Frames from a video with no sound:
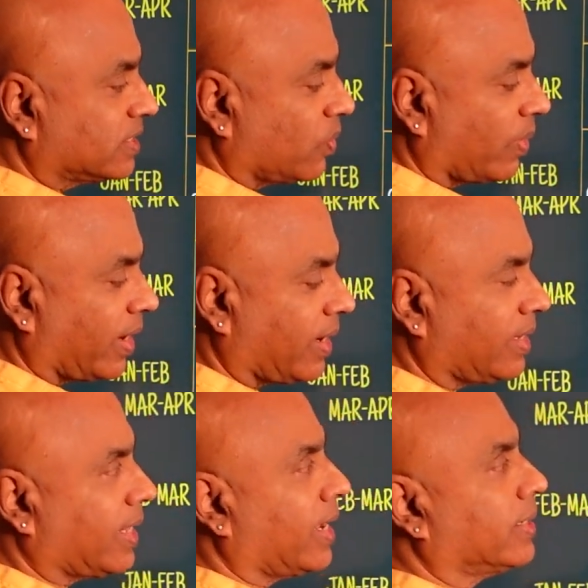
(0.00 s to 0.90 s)
is the way
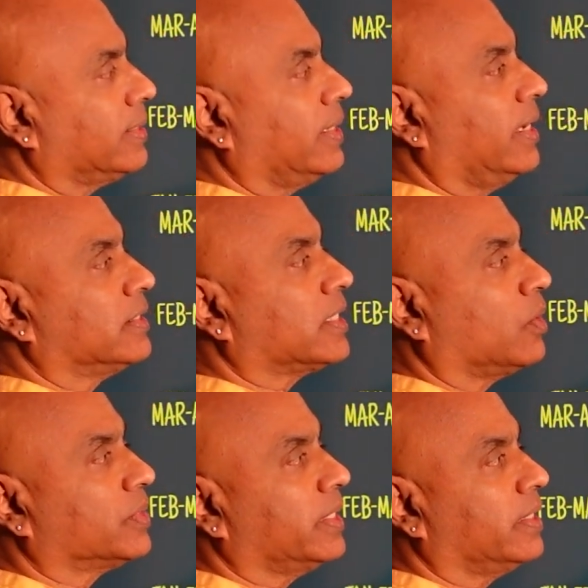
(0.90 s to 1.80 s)
that in
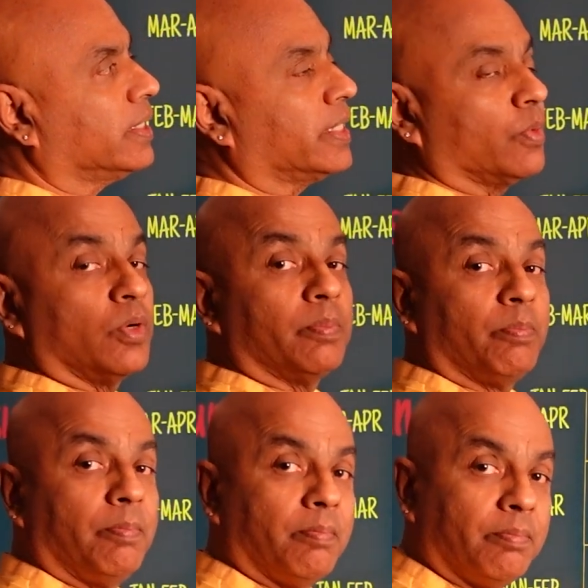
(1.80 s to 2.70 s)
South India they would
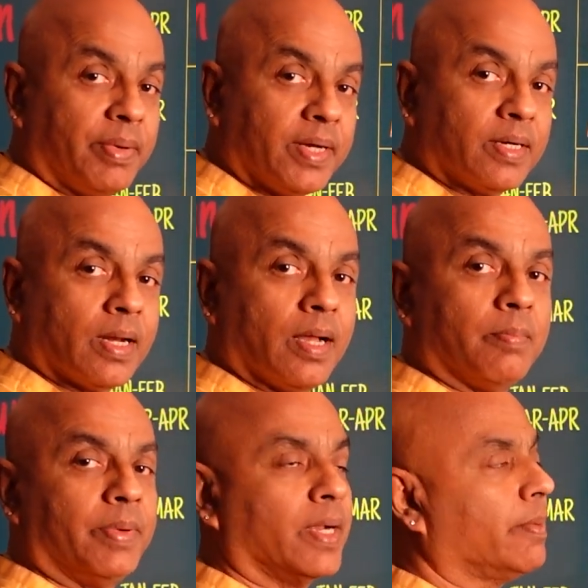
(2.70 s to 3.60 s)
bring,
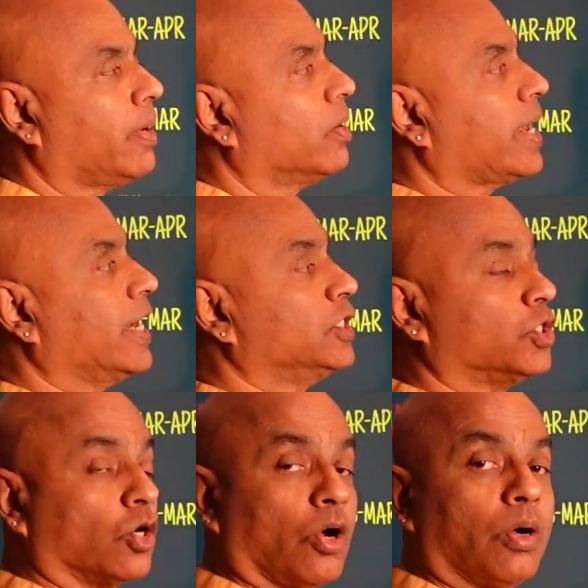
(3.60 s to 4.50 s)
bring about and
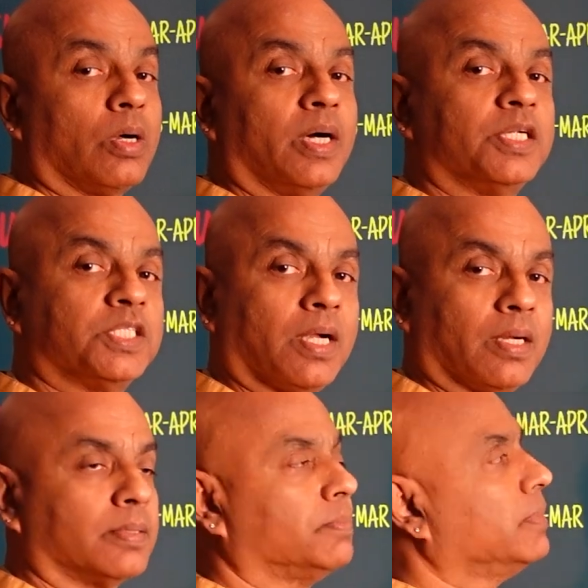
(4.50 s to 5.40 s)
draw a
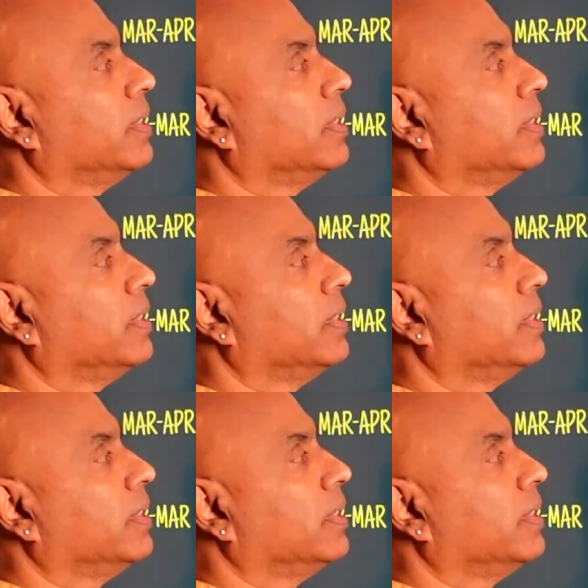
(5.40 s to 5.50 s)
chart.